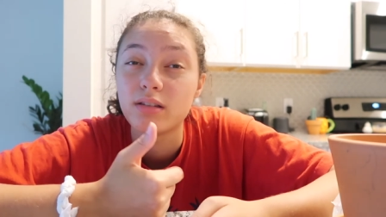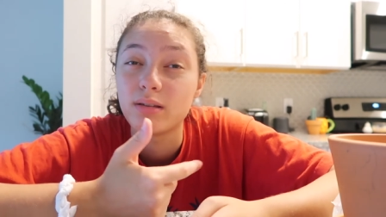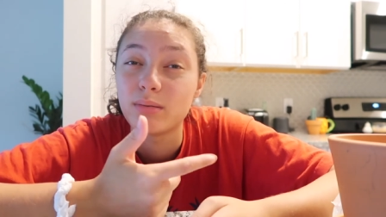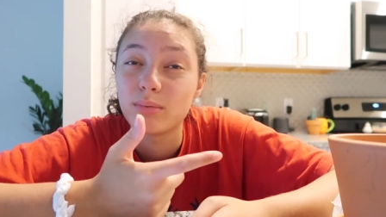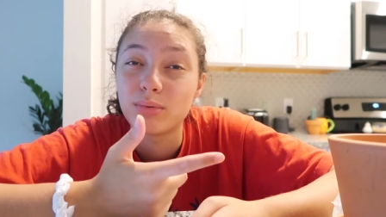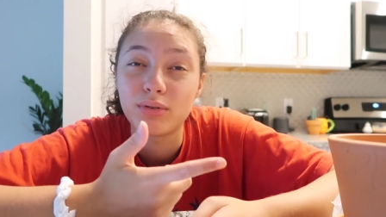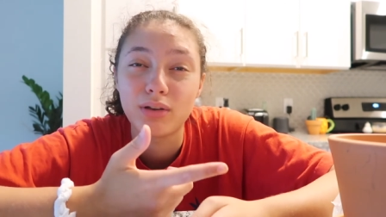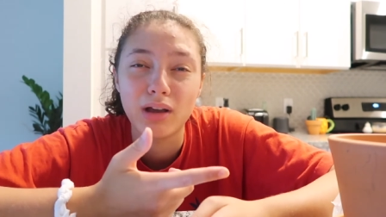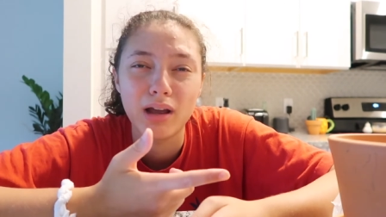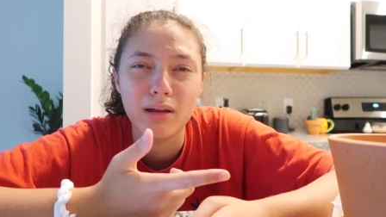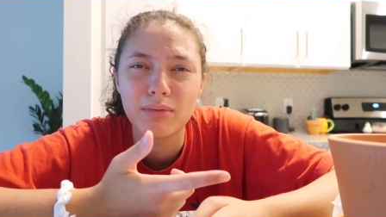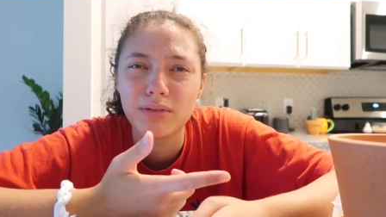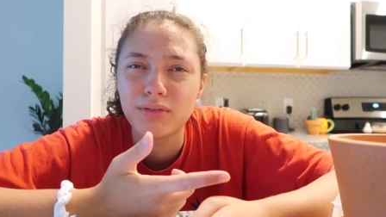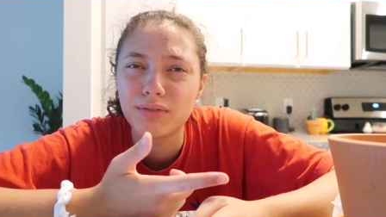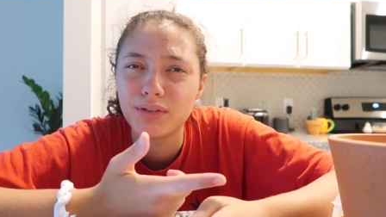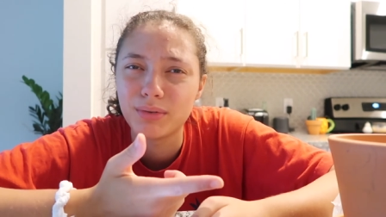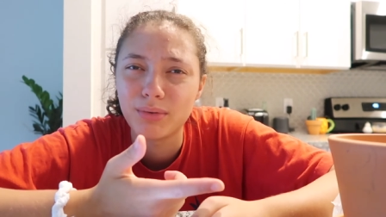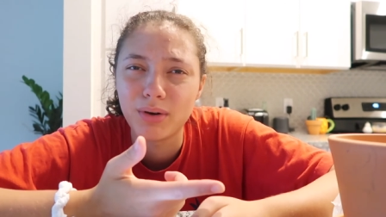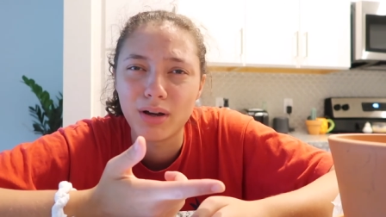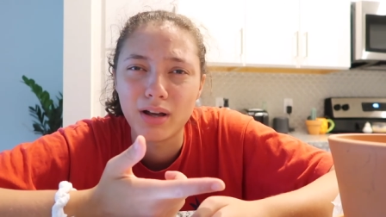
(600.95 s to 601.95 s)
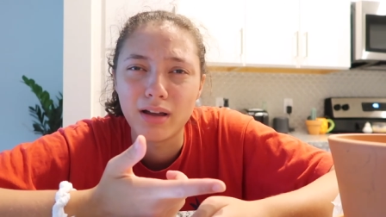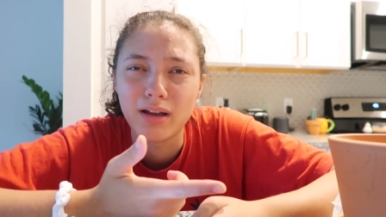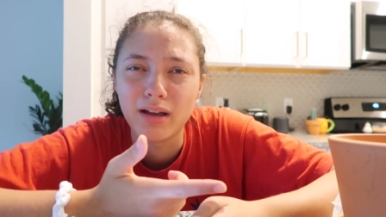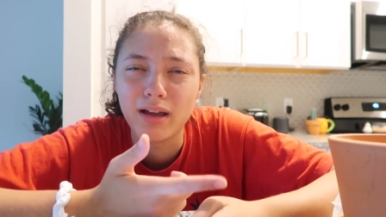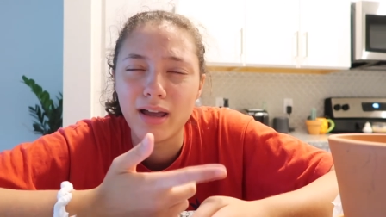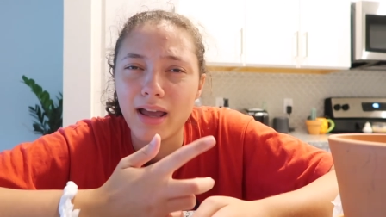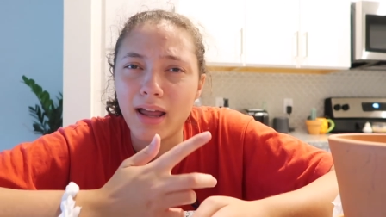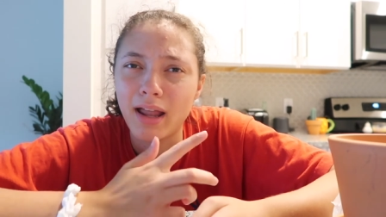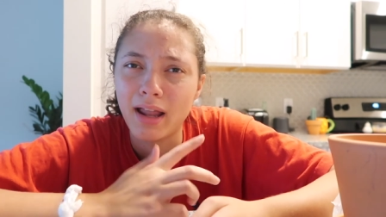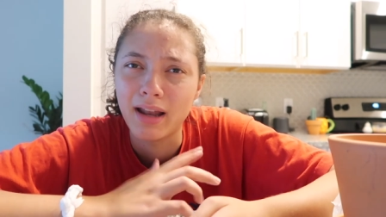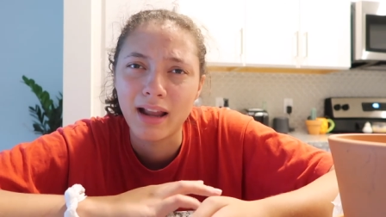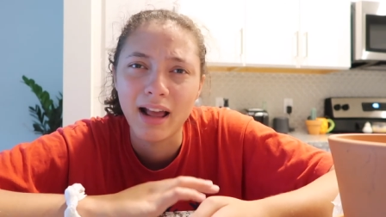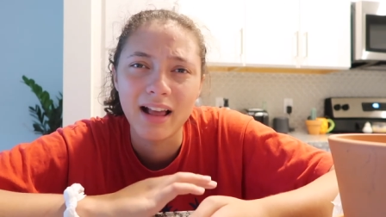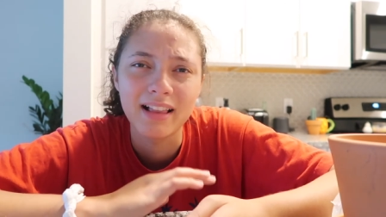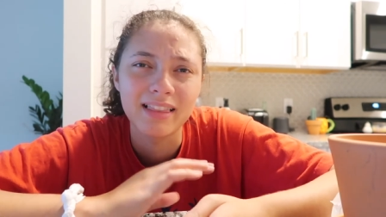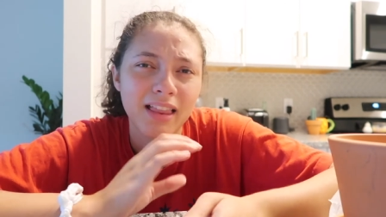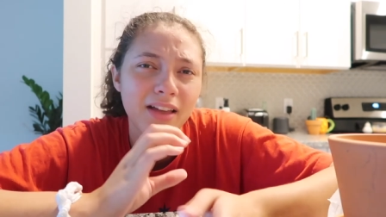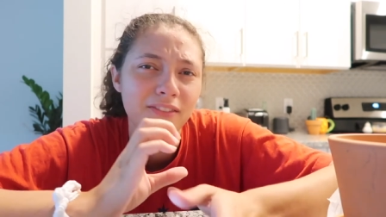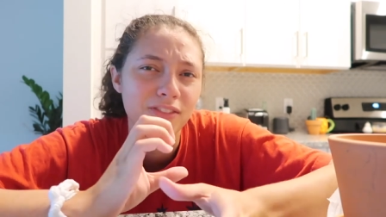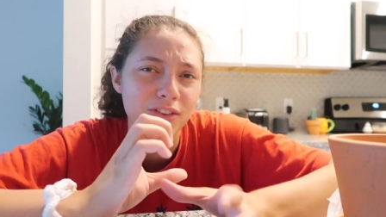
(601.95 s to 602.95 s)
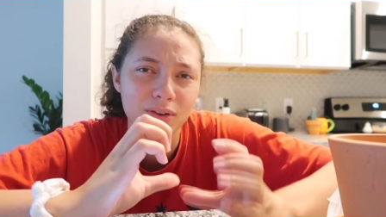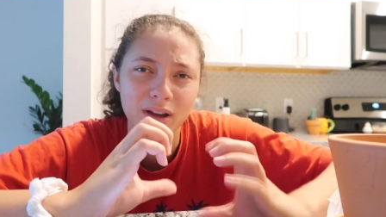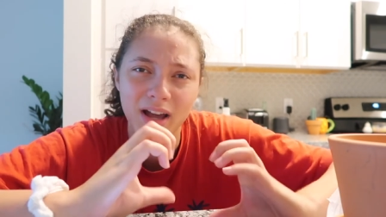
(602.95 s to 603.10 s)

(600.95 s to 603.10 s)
Subscribe if you want. And I love you